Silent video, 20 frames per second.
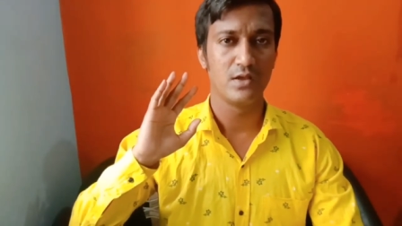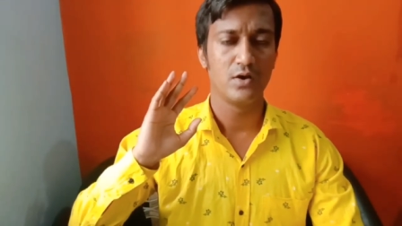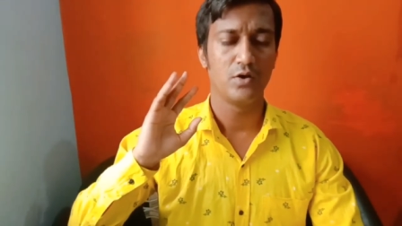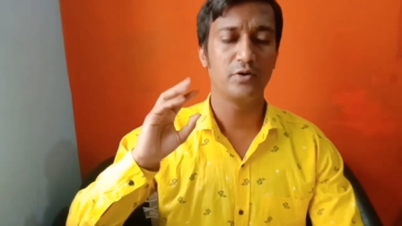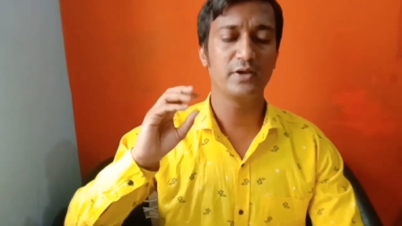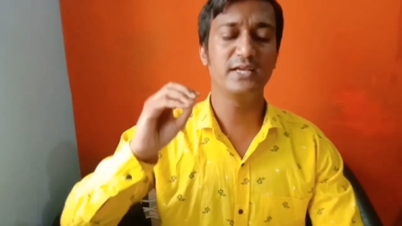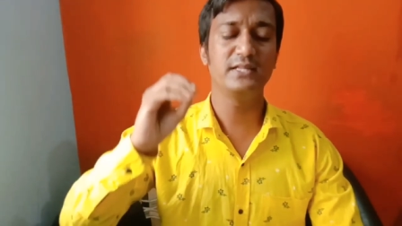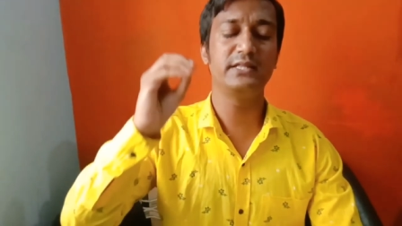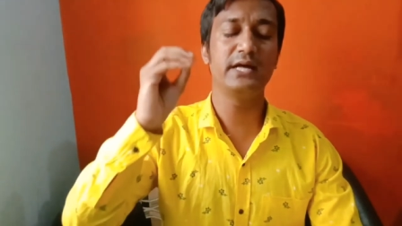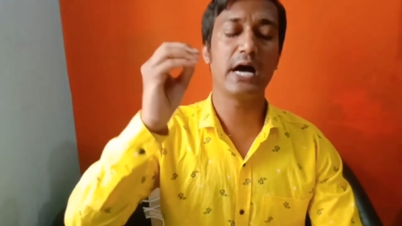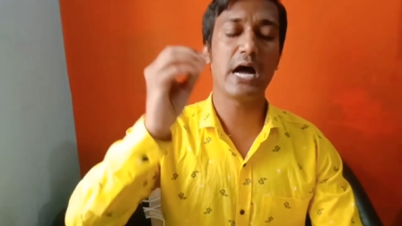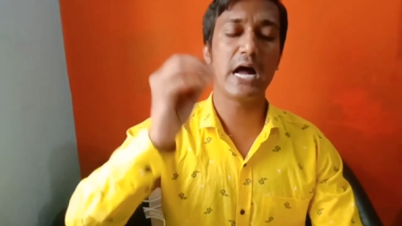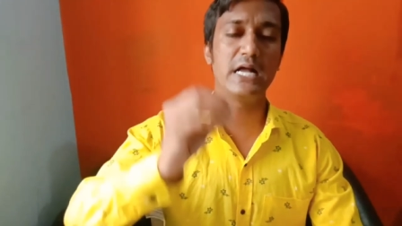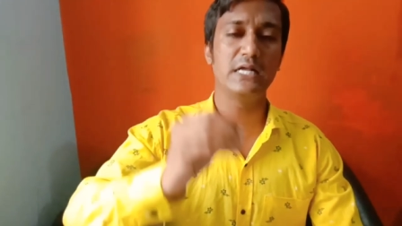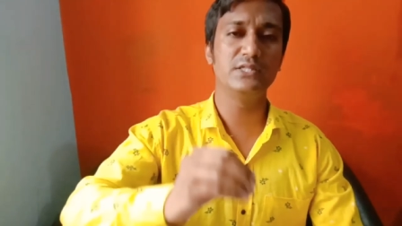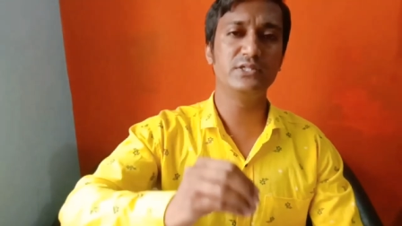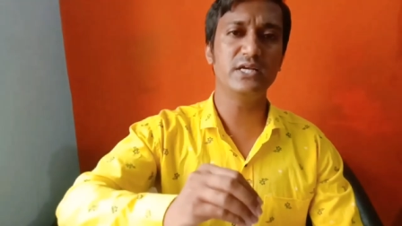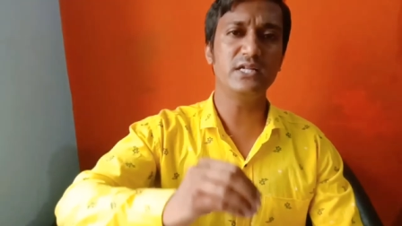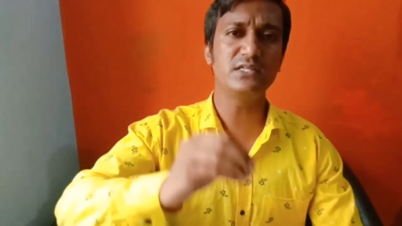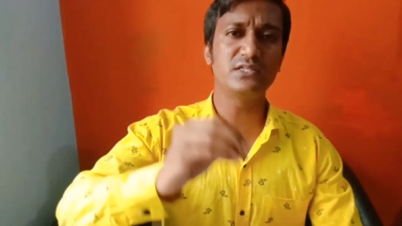Okay, the
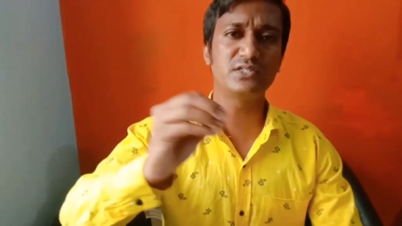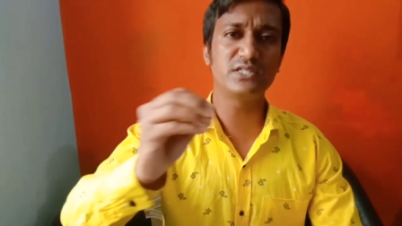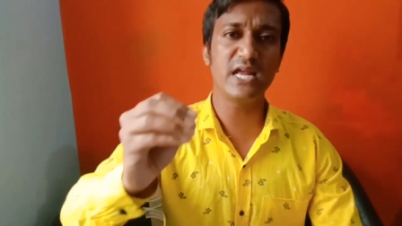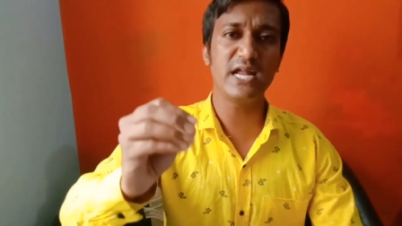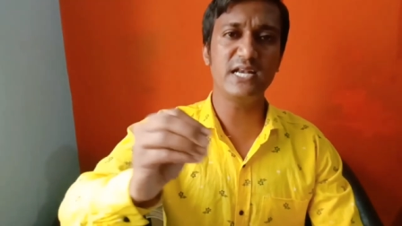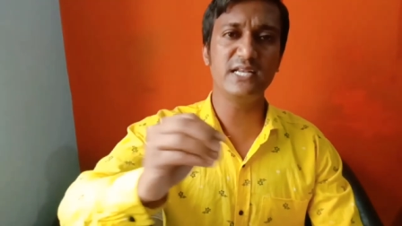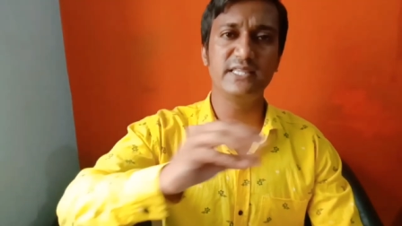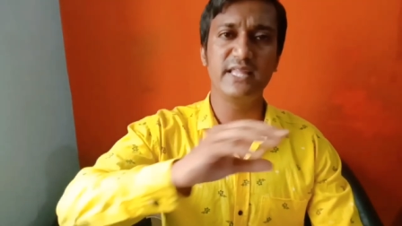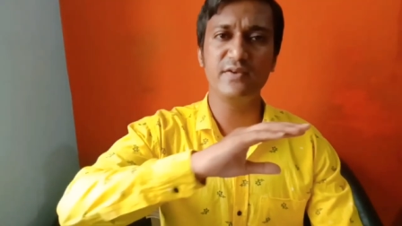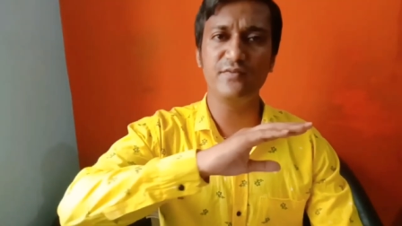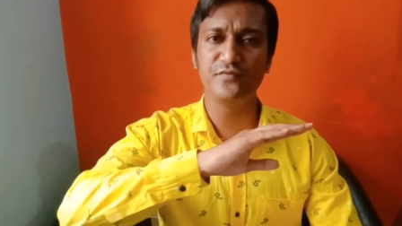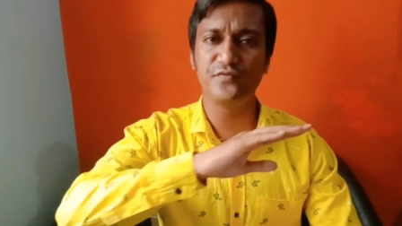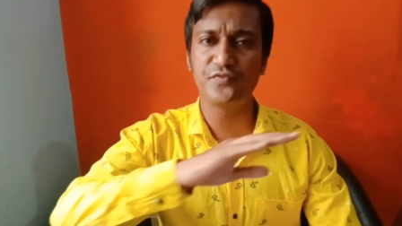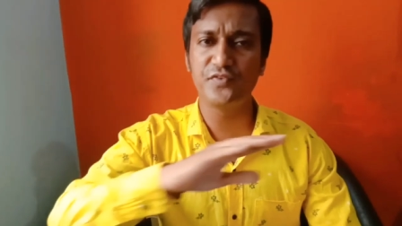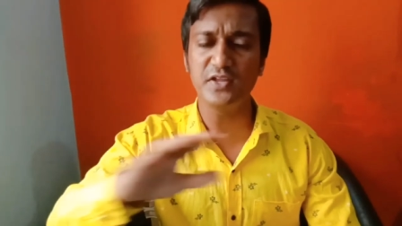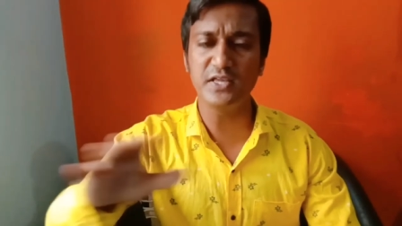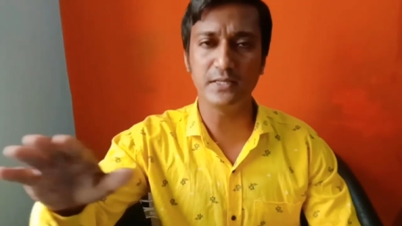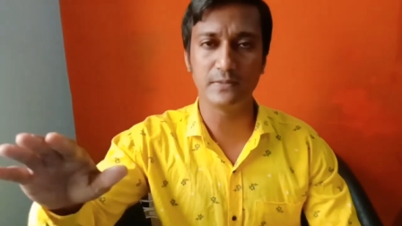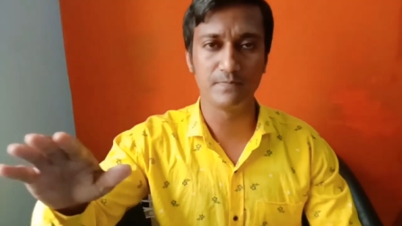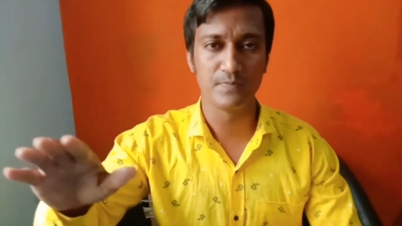angel set them
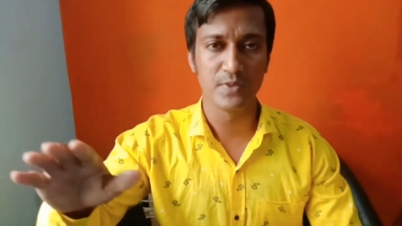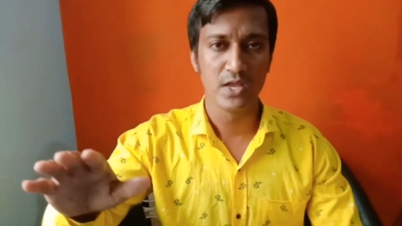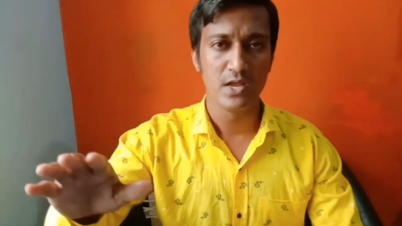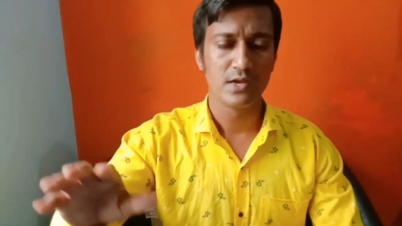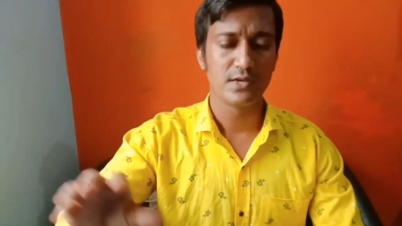free.